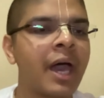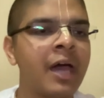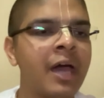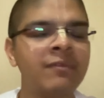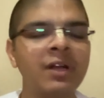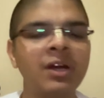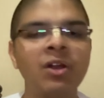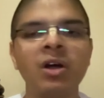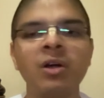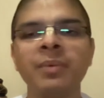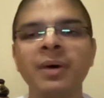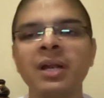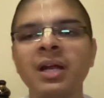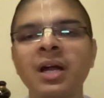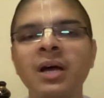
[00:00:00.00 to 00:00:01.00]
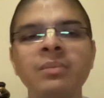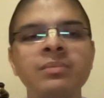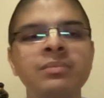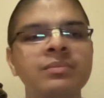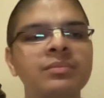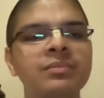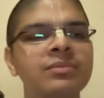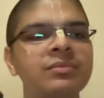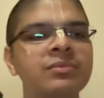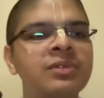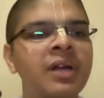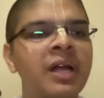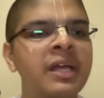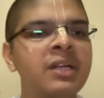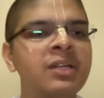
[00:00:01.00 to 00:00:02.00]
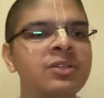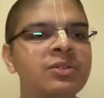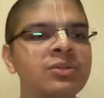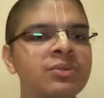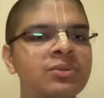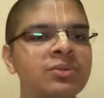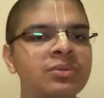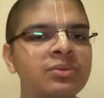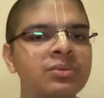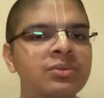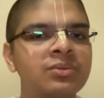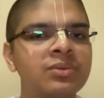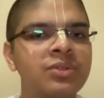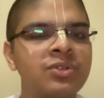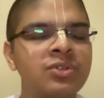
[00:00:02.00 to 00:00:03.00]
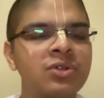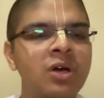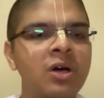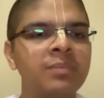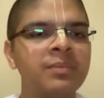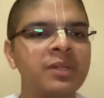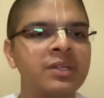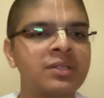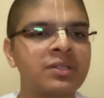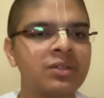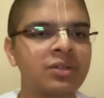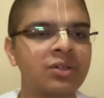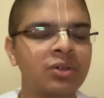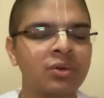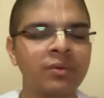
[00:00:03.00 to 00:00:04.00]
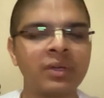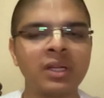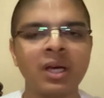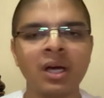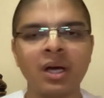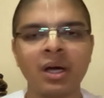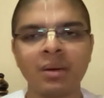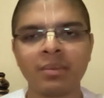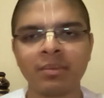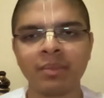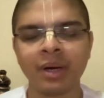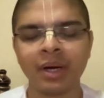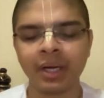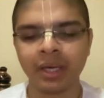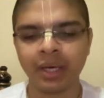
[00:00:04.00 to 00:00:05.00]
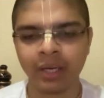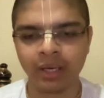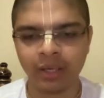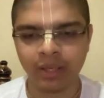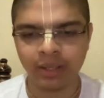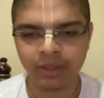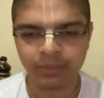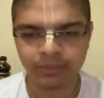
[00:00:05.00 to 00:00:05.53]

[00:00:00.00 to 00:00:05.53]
And when Lord Balaram tried to stop this Duvida monkey,